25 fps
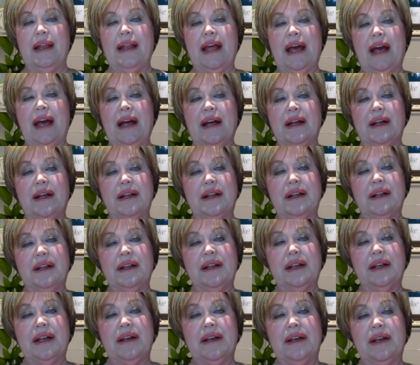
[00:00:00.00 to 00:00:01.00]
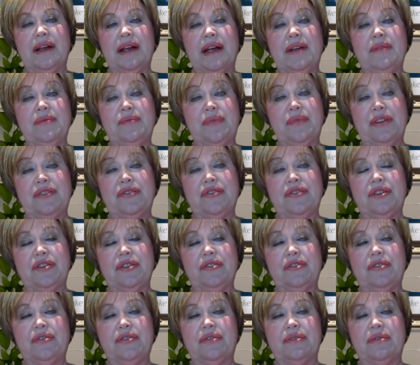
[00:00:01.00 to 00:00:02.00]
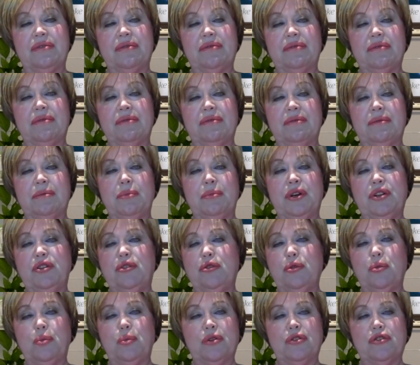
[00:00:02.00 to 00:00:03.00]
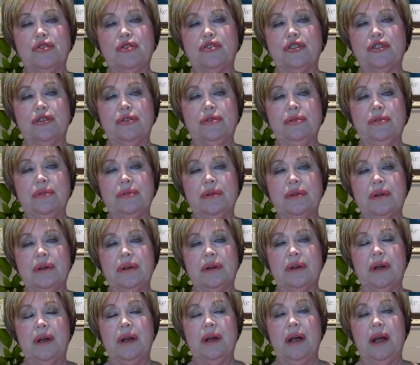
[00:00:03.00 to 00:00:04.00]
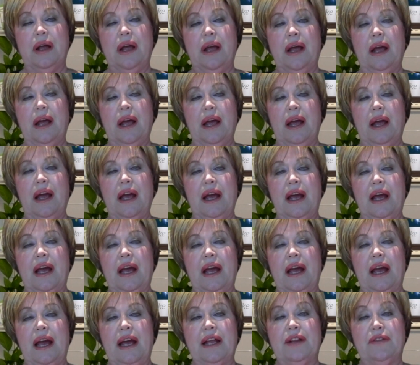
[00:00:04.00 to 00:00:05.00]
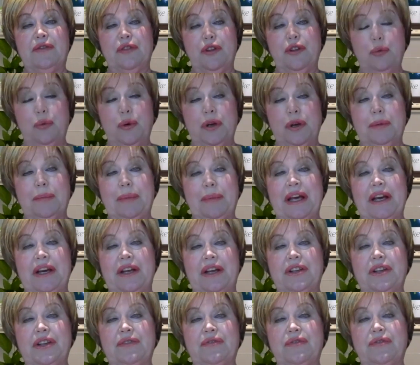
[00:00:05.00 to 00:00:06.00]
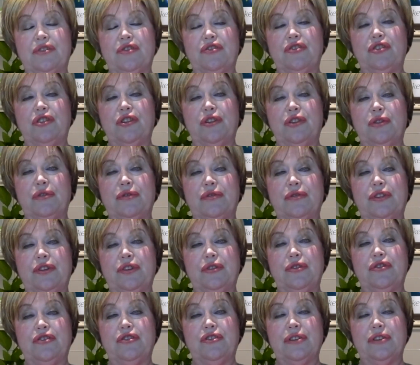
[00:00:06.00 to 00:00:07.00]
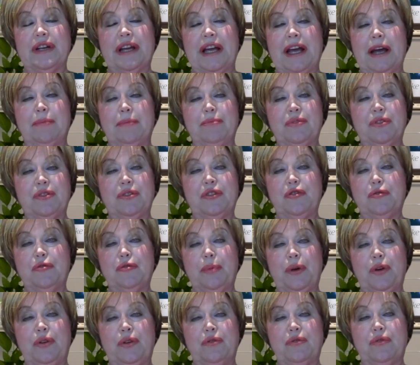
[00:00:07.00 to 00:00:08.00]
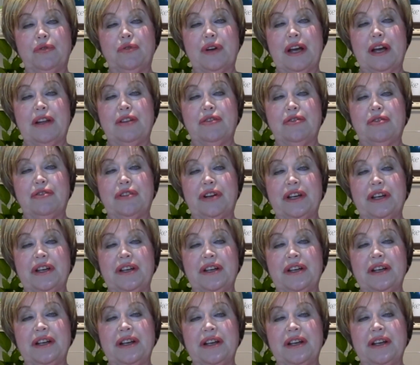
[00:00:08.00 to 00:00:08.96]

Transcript: Now, investors, we do want you. And if you want to make a difference to your future and come to this beautiful country,